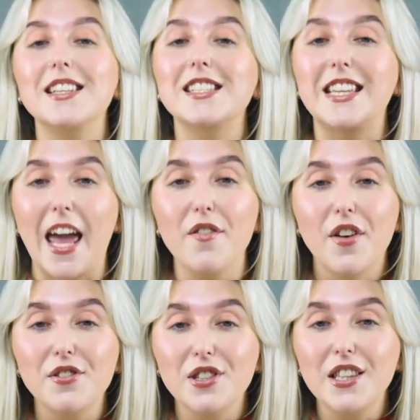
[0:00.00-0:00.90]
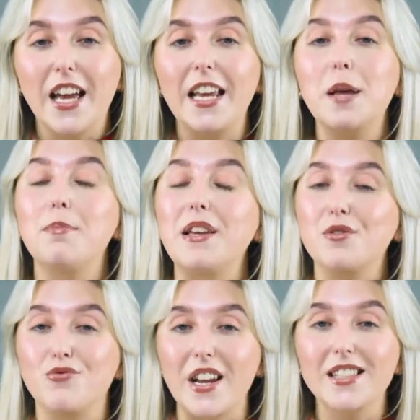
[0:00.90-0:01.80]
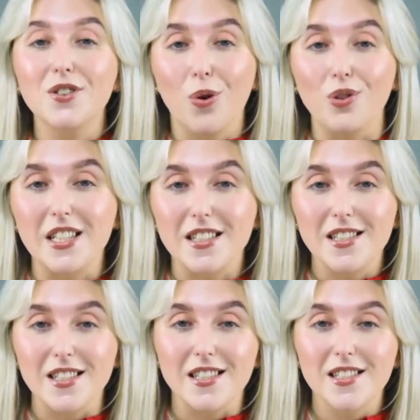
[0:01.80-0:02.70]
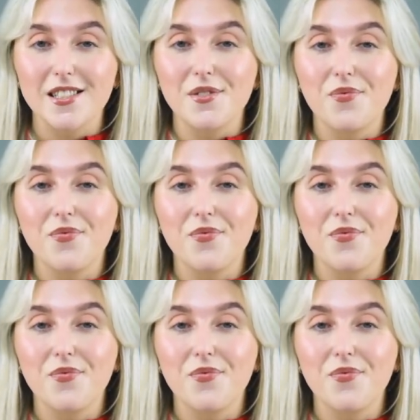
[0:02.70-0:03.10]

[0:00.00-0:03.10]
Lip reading: to get found online by the right audiences.